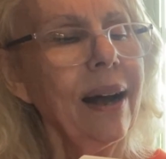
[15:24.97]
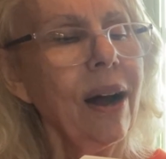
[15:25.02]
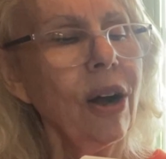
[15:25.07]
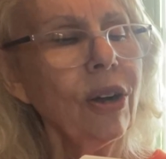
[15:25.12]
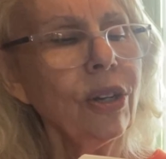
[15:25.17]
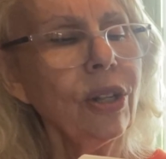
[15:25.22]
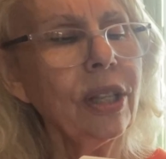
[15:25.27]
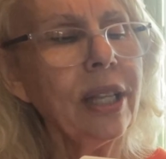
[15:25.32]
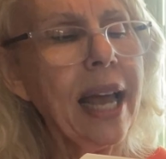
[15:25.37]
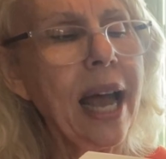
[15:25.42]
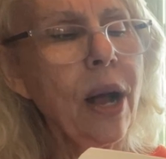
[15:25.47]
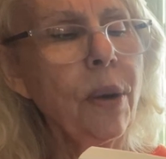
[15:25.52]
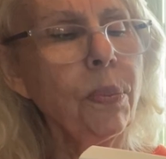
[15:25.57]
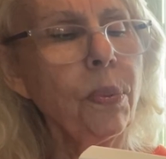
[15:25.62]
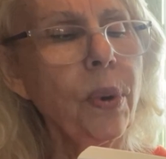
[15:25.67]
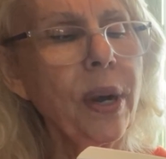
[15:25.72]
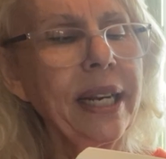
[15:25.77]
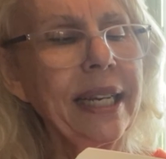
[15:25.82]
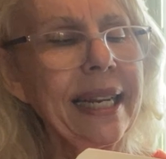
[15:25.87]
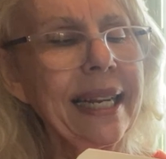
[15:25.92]
Uncle
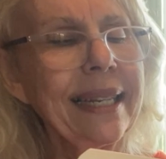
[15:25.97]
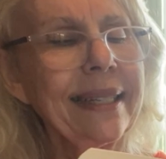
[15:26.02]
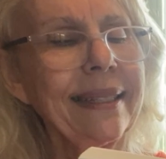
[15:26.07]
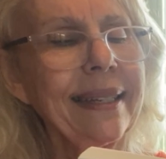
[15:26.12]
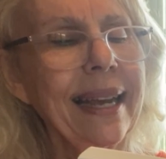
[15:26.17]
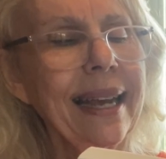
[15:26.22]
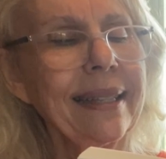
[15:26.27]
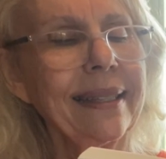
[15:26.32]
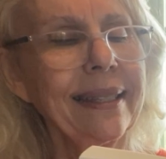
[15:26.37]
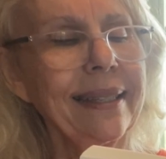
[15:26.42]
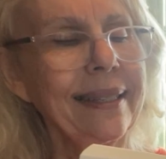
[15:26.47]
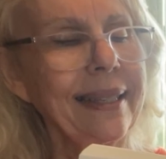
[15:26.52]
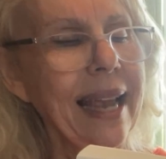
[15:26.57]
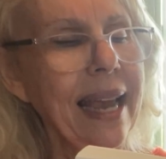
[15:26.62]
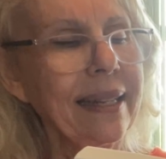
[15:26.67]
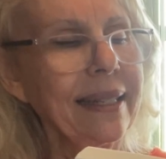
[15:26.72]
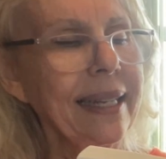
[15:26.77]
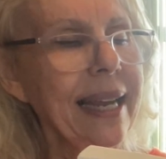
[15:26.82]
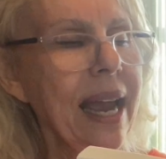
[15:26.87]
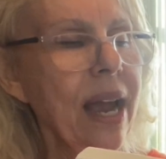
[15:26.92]
Alp went in and
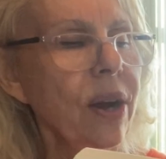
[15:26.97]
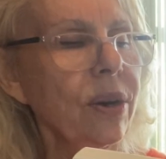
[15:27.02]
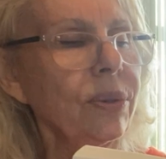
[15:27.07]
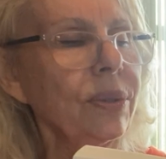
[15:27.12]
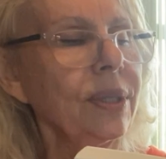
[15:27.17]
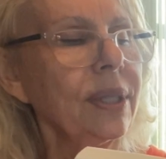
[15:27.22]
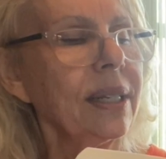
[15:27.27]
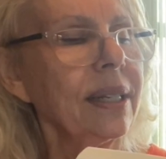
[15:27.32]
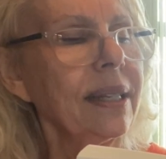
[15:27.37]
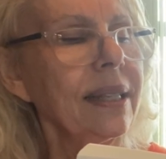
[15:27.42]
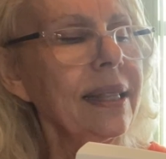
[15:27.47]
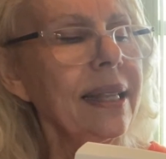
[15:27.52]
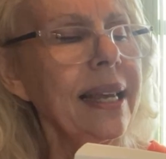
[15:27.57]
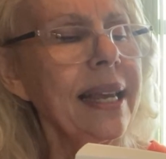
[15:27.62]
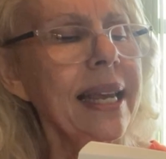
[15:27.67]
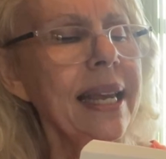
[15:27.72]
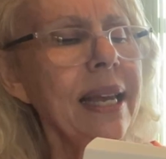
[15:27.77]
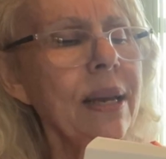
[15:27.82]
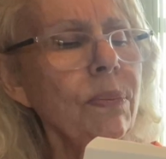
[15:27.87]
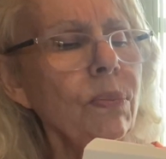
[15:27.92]
sat down. The
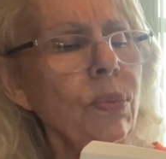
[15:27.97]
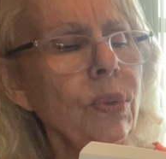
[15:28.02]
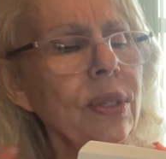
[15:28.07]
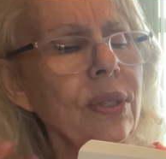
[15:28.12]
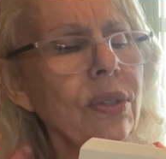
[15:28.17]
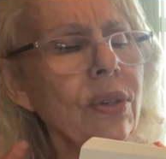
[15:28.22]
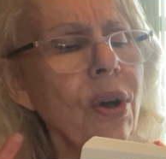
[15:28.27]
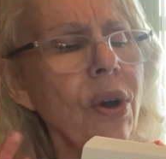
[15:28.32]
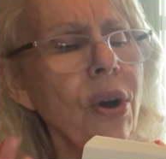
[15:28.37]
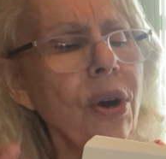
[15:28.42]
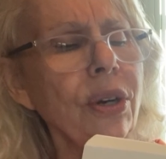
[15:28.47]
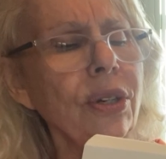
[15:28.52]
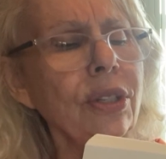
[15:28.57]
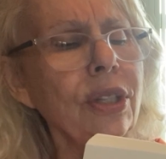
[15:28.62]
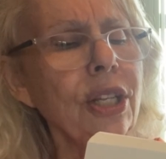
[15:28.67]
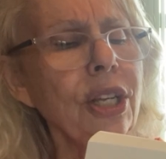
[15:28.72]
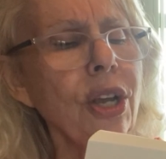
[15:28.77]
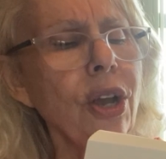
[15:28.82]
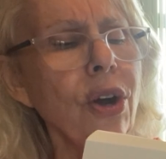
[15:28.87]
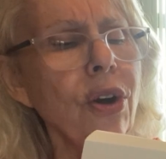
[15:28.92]
hymn was
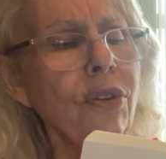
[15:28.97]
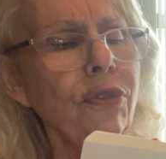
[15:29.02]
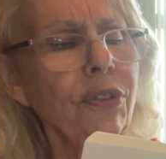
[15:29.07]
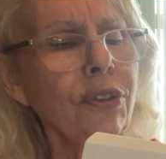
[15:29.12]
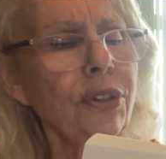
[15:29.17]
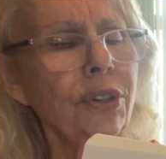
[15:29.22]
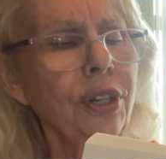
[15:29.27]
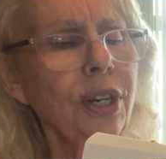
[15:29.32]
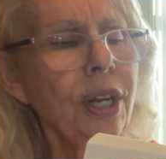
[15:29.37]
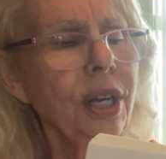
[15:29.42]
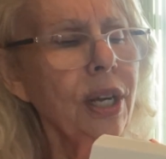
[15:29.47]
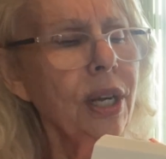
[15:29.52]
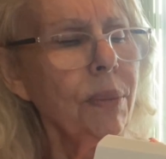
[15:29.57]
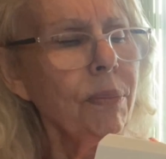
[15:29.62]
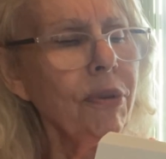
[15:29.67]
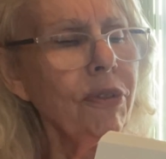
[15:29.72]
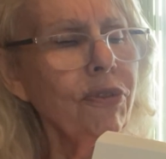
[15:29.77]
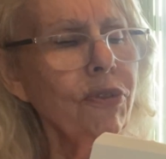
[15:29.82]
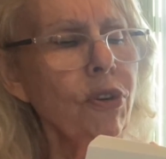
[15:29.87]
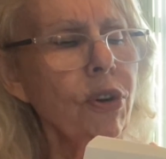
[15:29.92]
hardly over
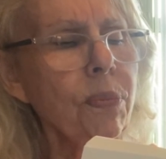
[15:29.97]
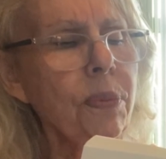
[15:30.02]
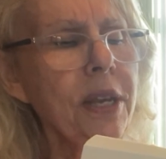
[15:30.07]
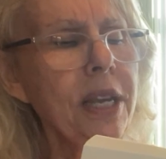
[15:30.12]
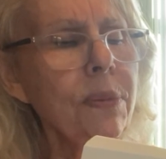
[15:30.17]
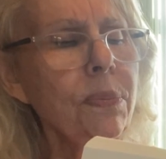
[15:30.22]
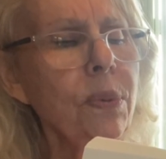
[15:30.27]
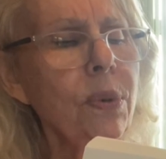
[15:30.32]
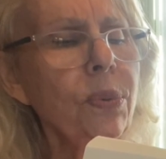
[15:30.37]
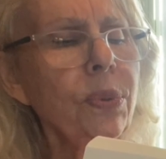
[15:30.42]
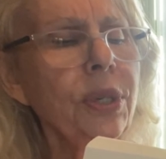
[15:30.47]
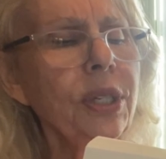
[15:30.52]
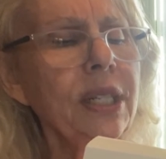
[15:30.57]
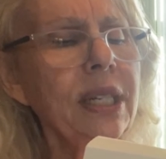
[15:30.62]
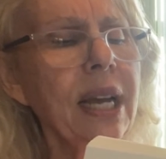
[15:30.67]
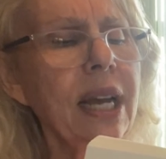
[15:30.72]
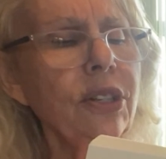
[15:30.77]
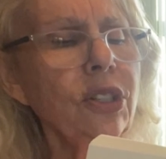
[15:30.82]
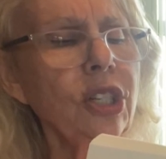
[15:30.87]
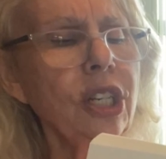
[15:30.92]
before people were
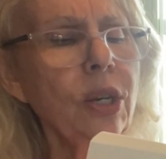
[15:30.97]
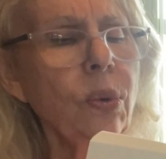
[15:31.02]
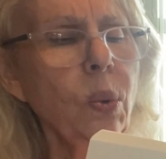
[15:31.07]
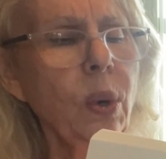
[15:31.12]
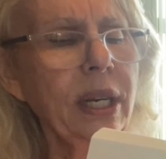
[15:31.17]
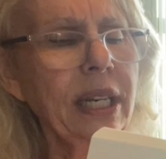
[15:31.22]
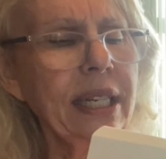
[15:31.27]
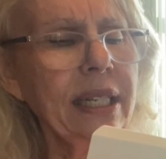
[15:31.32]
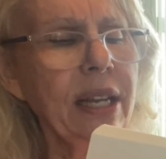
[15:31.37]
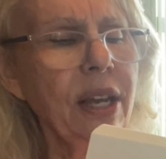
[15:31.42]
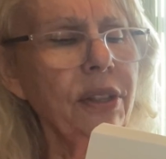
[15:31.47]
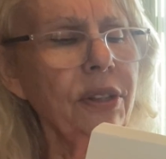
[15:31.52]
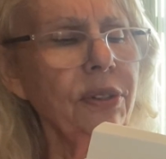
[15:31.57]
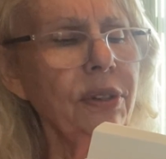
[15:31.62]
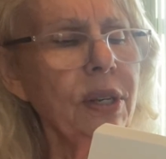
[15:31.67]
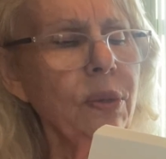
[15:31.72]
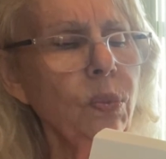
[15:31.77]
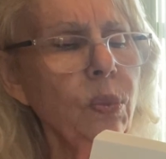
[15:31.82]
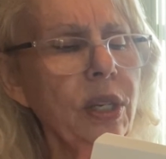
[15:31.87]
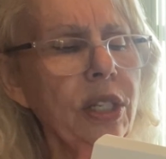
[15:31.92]
nudging one another
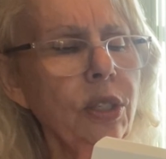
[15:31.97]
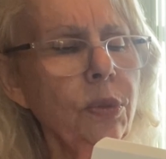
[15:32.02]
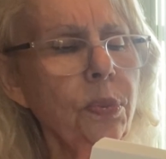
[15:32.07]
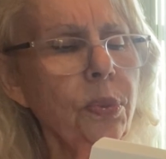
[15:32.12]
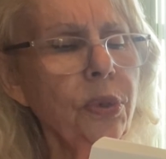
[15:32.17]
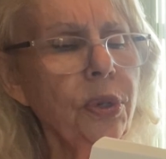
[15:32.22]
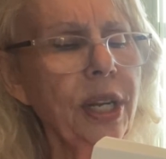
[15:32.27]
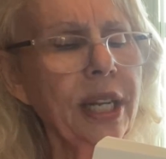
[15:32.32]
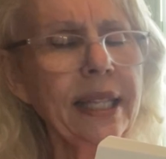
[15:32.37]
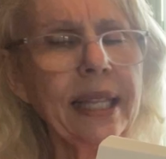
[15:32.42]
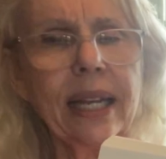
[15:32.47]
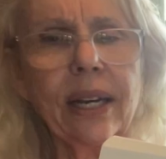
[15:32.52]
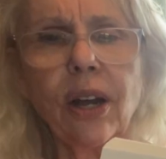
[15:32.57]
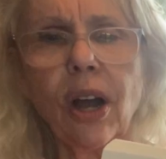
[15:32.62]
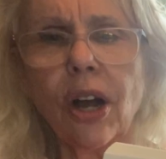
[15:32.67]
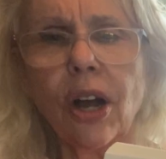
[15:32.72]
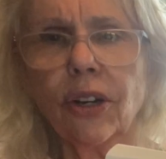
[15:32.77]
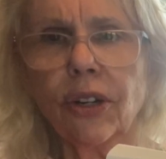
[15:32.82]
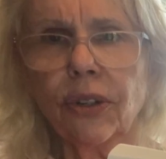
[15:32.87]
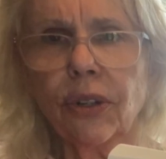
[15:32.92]
and whispering that
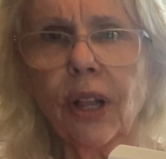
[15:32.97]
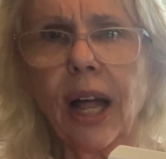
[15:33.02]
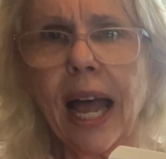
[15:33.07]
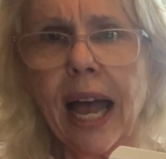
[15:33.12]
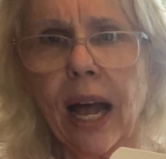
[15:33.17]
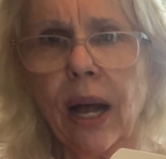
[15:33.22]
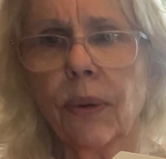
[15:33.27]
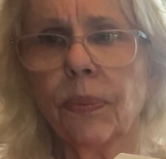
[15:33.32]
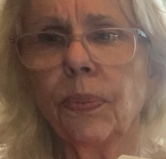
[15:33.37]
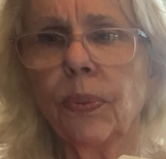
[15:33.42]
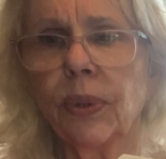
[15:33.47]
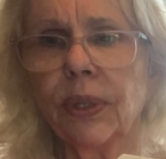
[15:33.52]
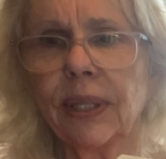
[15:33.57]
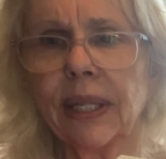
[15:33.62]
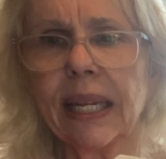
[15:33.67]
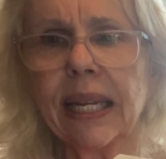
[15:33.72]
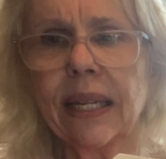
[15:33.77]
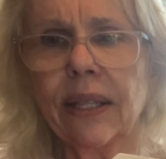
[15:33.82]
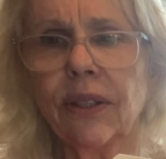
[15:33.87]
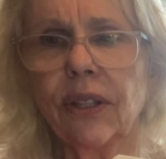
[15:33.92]
Uncle Alp was
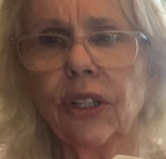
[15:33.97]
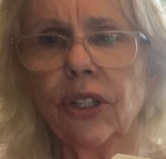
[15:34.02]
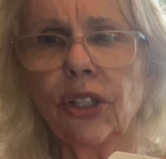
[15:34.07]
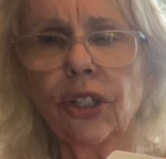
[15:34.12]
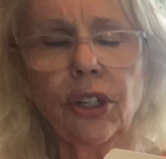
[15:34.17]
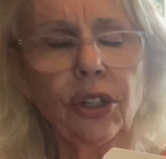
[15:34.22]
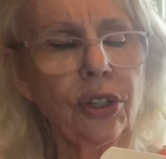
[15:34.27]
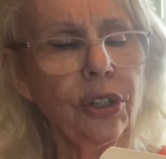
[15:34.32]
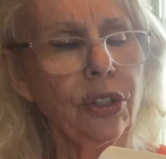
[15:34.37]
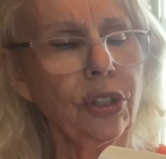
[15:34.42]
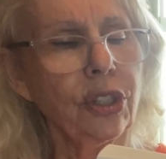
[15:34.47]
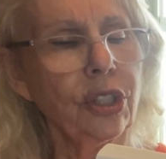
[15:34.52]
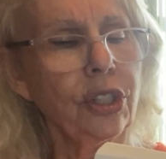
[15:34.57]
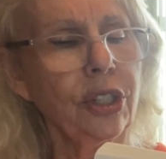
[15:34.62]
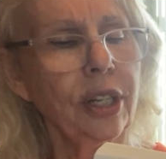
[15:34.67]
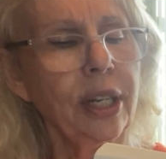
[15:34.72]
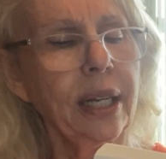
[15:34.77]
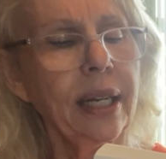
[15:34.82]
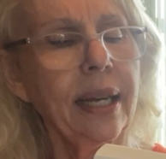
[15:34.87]
in the church.